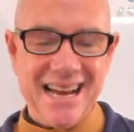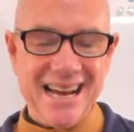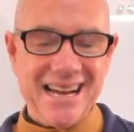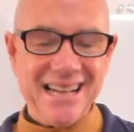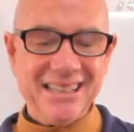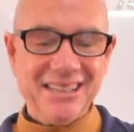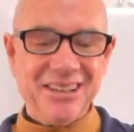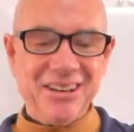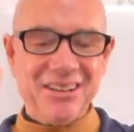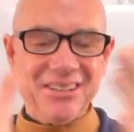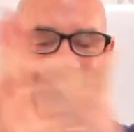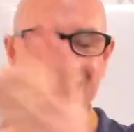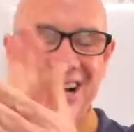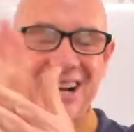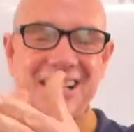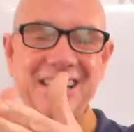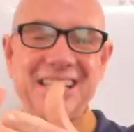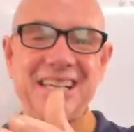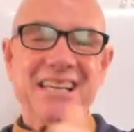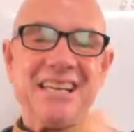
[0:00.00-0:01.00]
Hello,
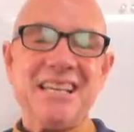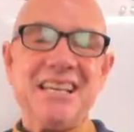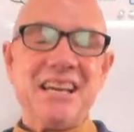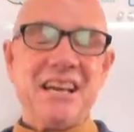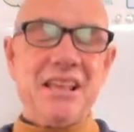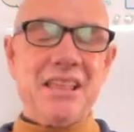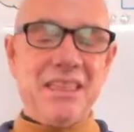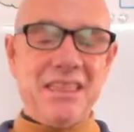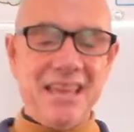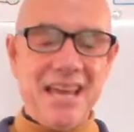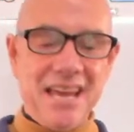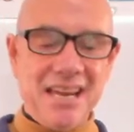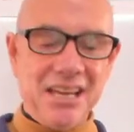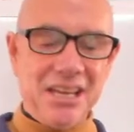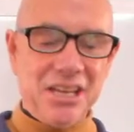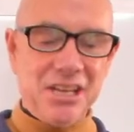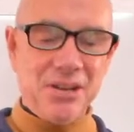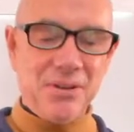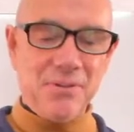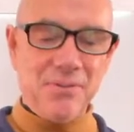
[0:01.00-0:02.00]
Lolly.
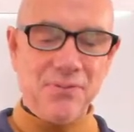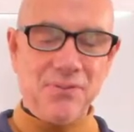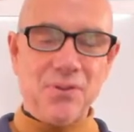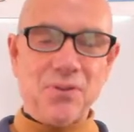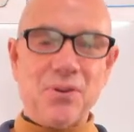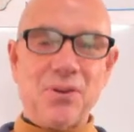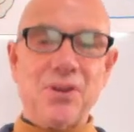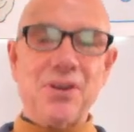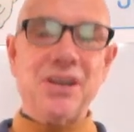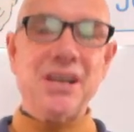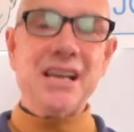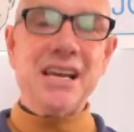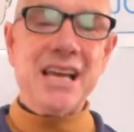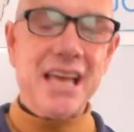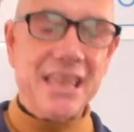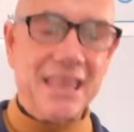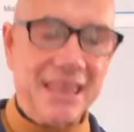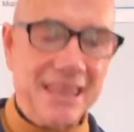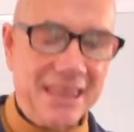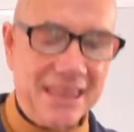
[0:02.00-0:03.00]
Thank you for
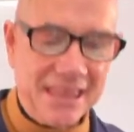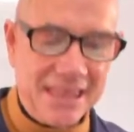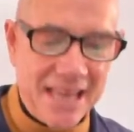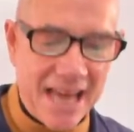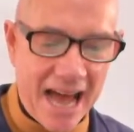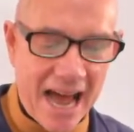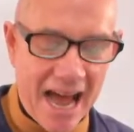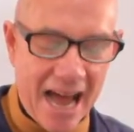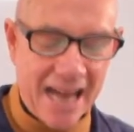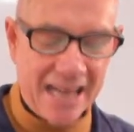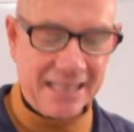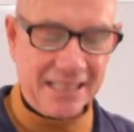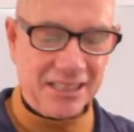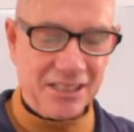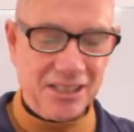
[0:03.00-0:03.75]
that.